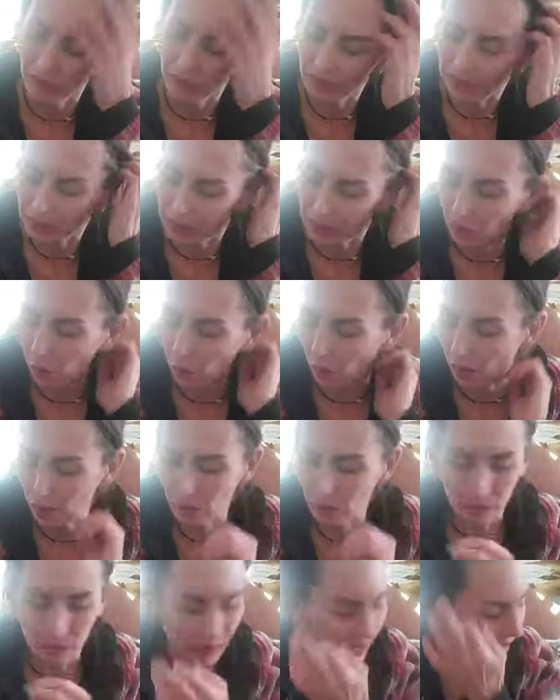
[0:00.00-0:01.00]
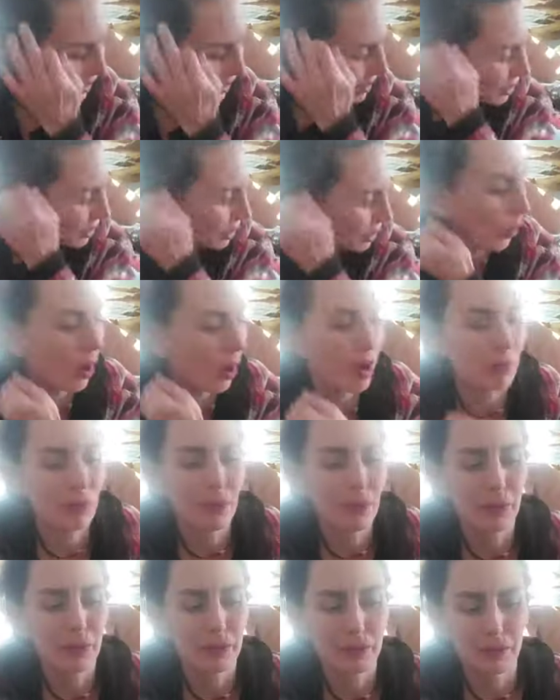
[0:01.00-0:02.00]
What does squabble mean? Is
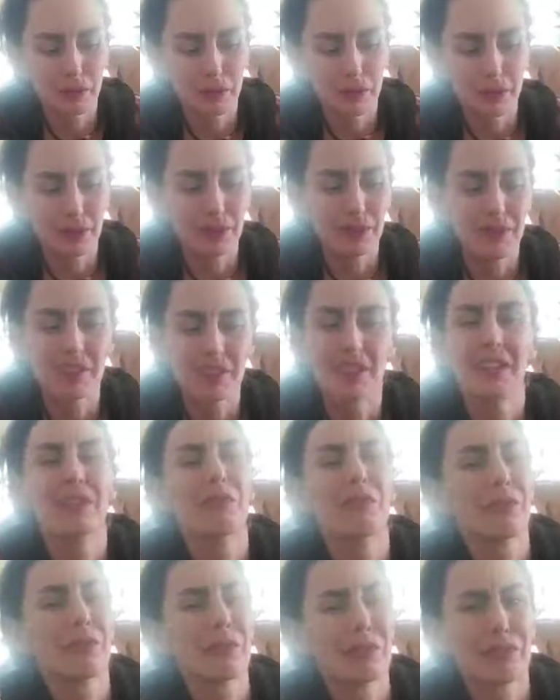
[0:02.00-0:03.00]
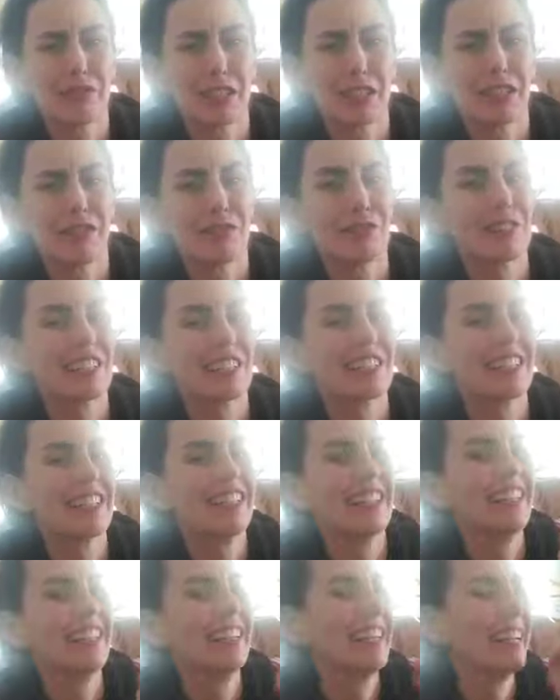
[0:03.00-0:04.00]
squabble a real word?
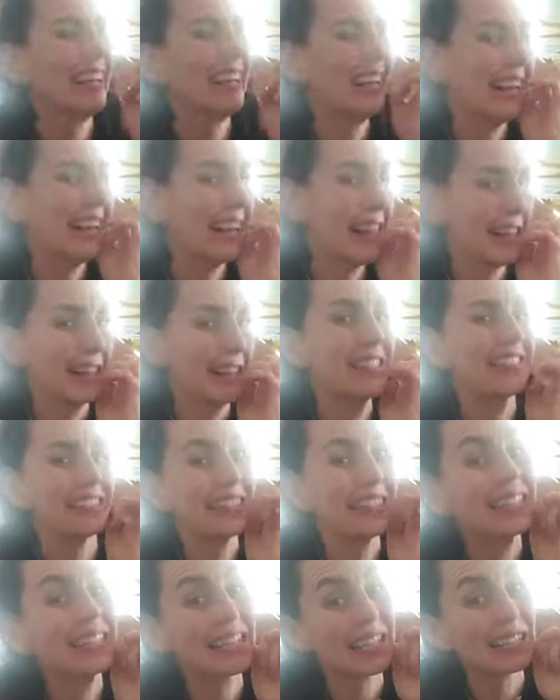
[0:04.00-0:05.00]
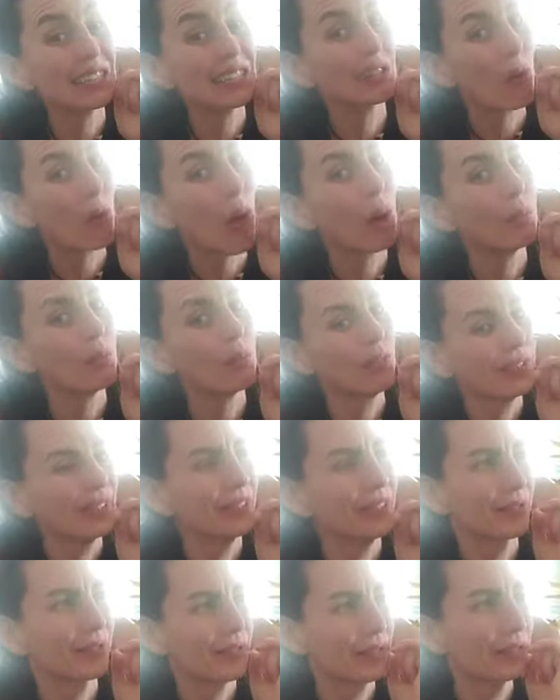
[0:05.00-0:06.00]
So yes, squabble
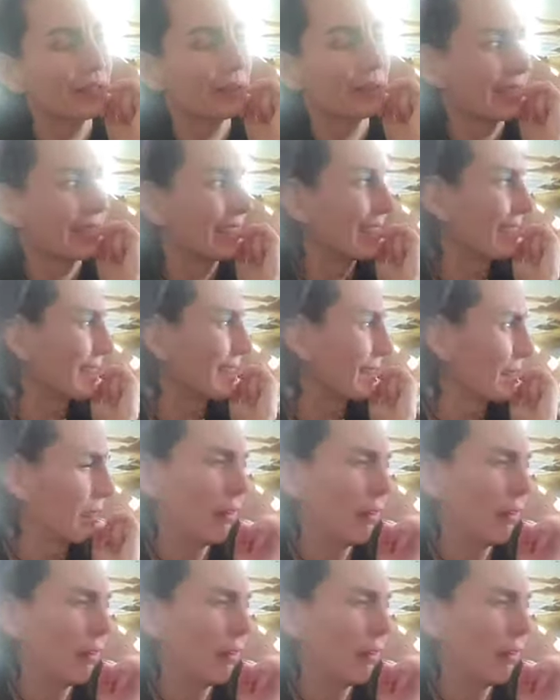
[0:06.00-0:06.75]
is a real word.